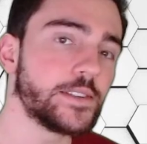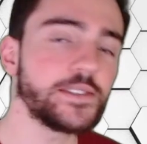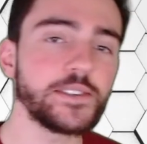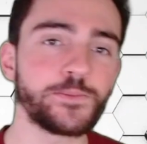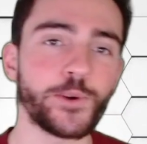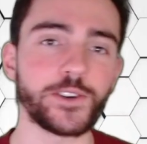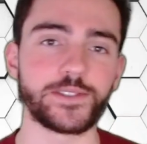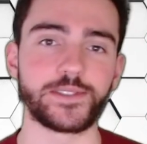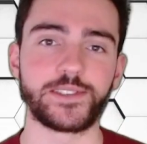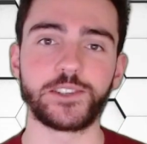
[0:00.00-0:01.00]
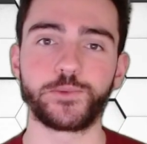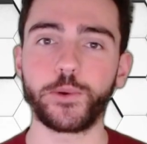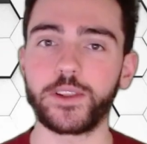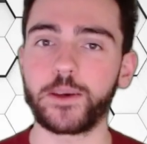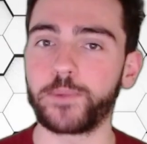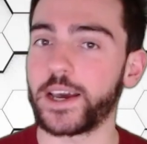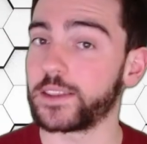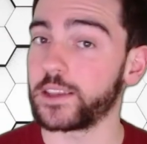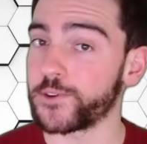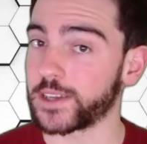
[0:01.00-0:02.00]
This is important since we will apply
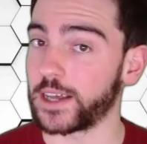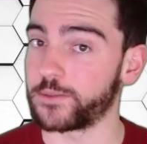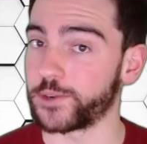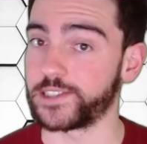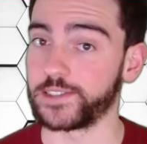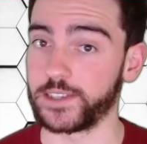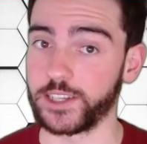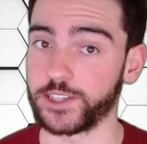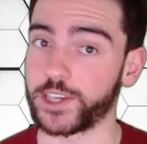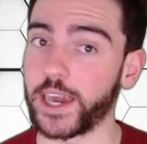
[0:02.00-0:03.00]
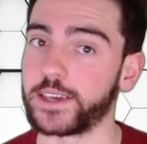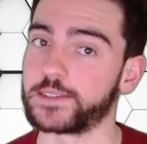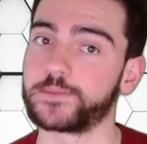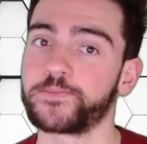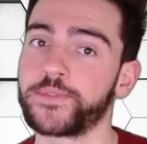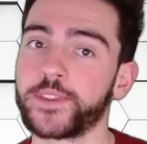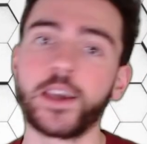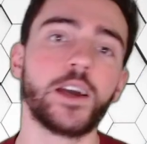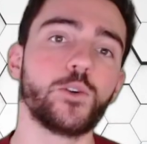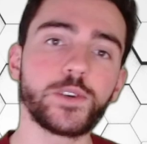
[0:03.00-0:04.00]
different calibrations in each case.
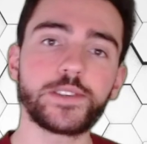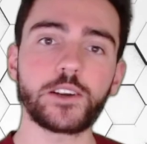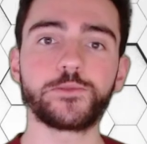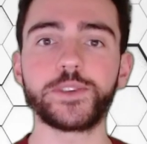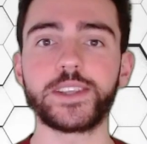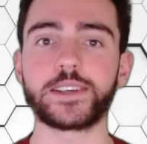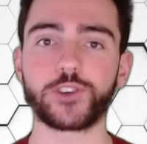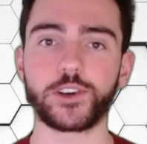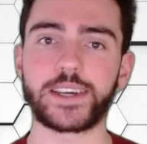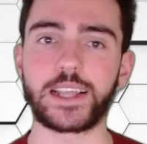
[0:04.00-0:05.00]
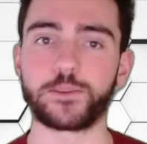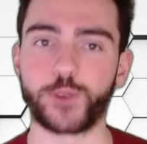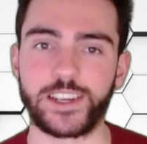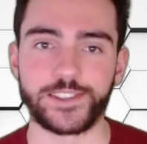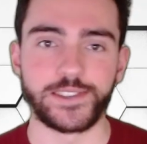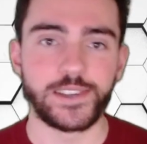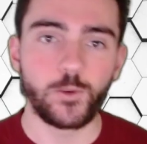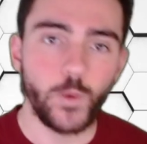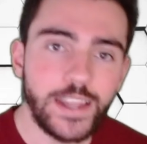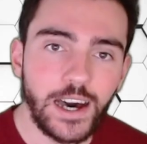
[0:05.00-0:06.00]
We start with the hadronic calibration.
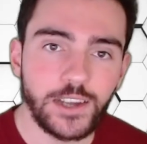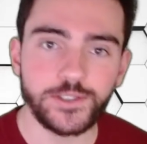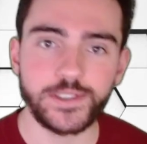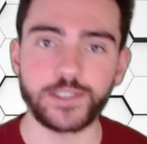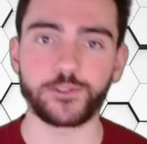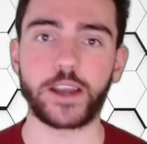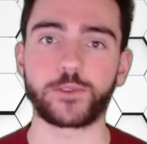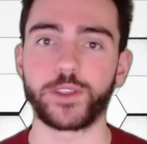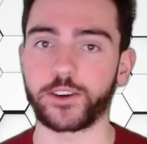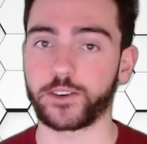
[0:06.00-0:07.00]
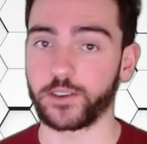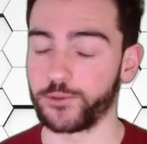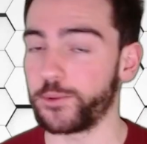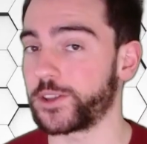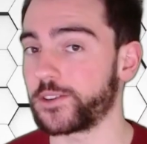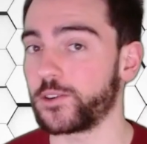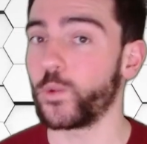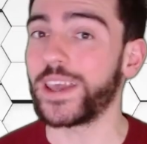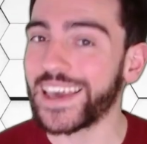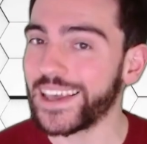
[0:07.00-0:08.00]
When hadrons interact with our calorimeter,
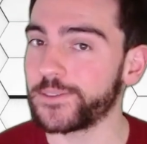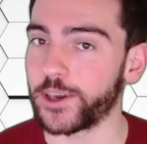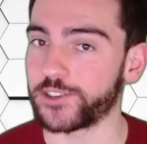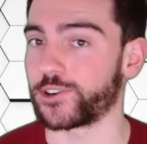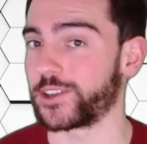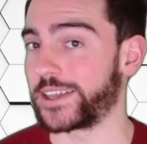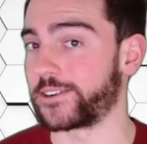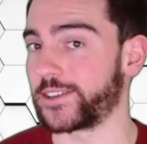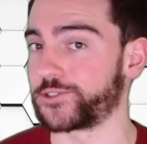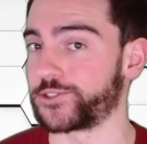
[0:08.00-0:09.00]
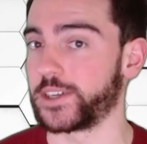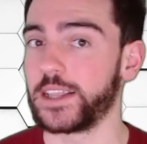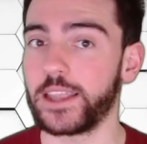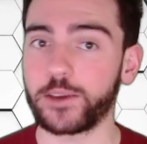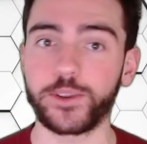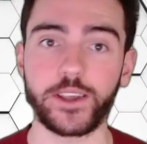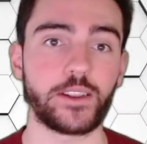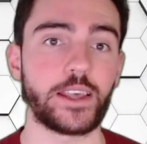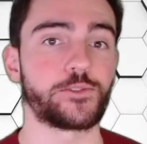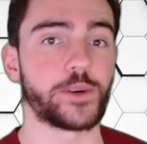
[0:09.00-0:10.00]
we can't measure all their energy, like with their
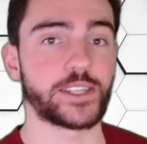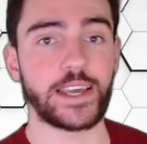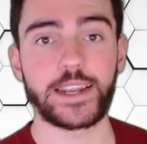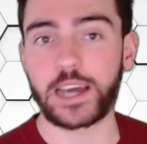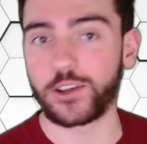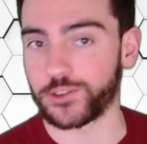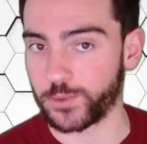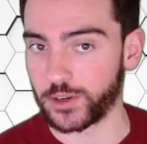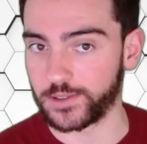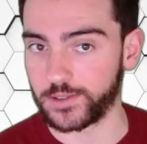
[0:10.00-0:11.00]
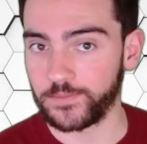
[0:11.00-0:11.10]
electromagnetic counterparts.